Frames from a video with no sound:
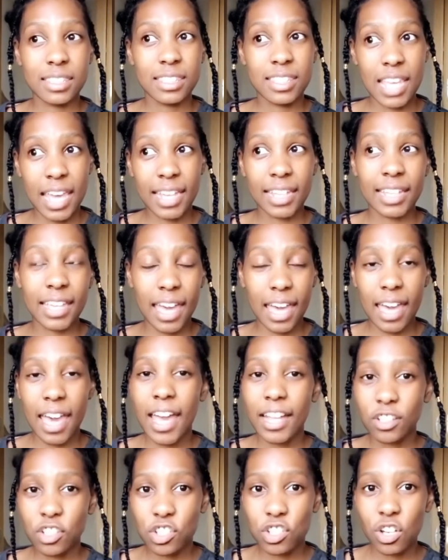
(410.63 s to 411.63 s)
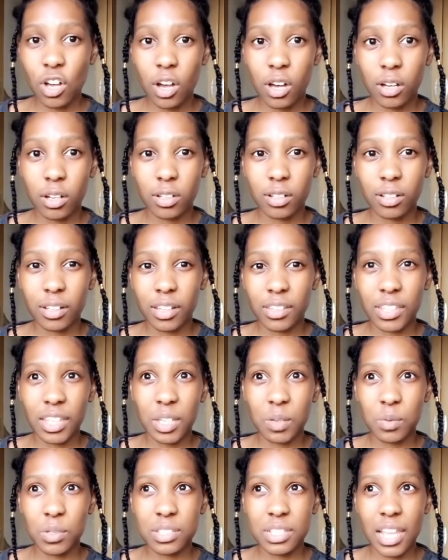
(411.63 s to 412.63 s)
then get a headshot. I think
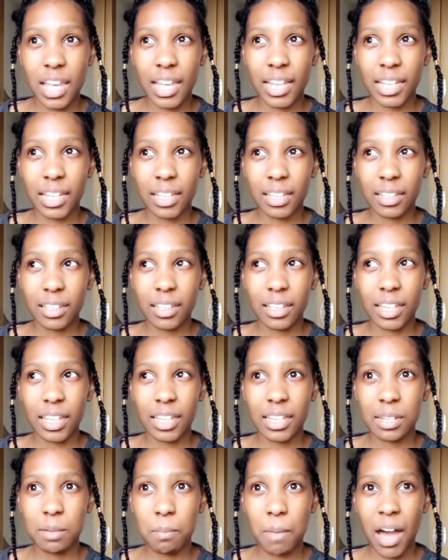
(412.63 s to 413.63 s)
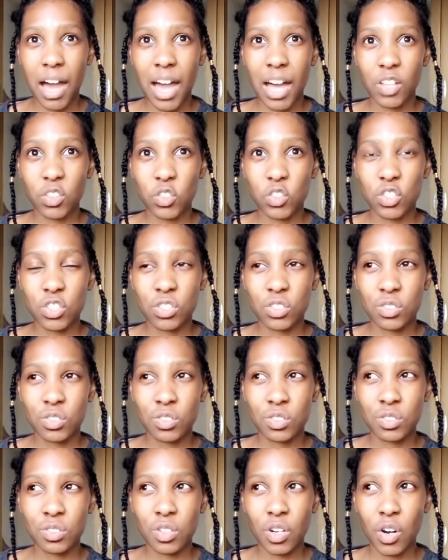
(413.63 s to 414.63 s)
it was like in March
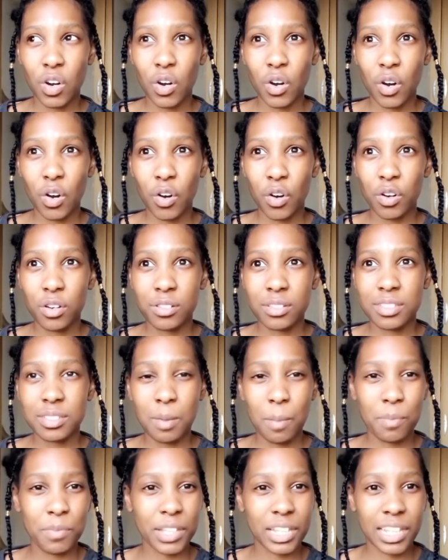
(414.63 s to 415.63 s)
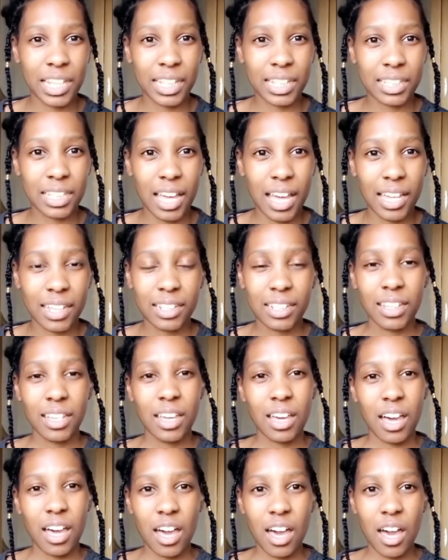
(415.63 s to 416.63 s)
or something like that.
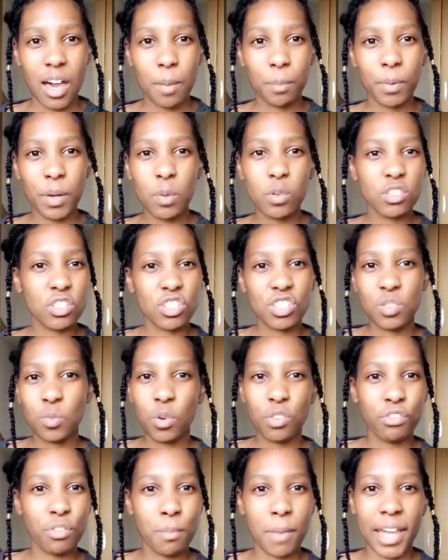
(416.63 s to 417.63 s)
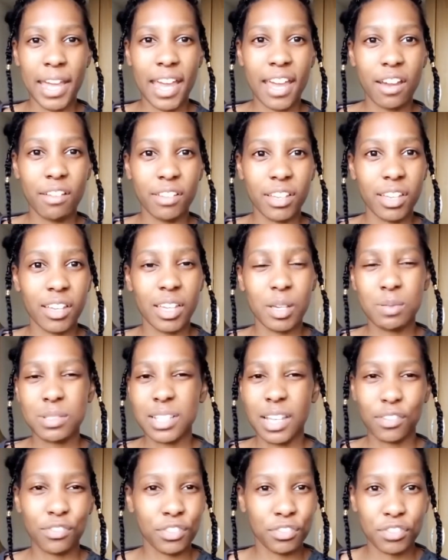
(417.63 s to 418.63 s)
But it was just someone from my area. It was
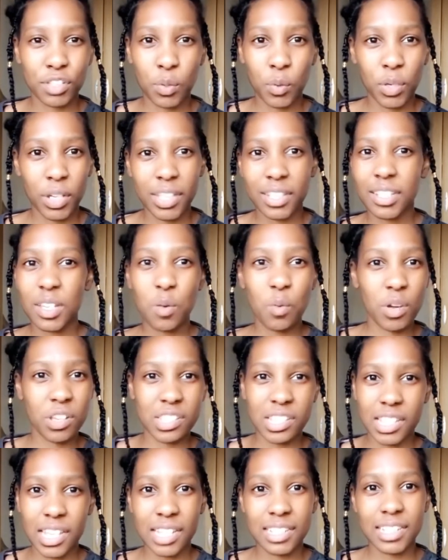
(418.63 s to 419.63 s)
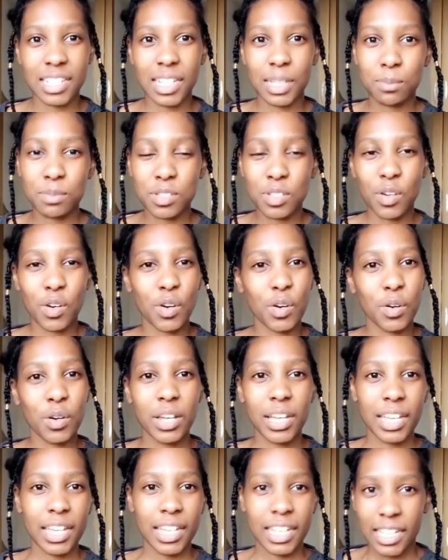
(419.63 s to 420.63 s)
like 50 quid. It wasn't that deep. So
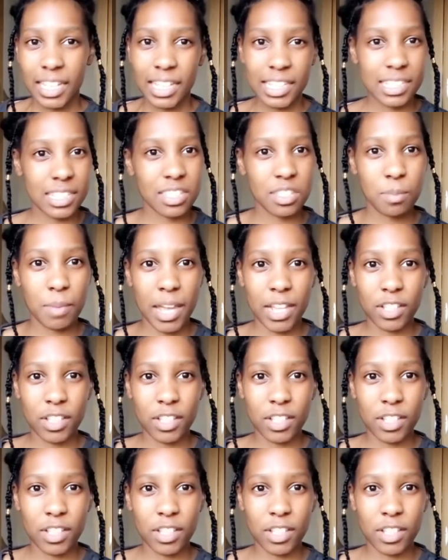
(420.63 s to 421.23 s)
he did some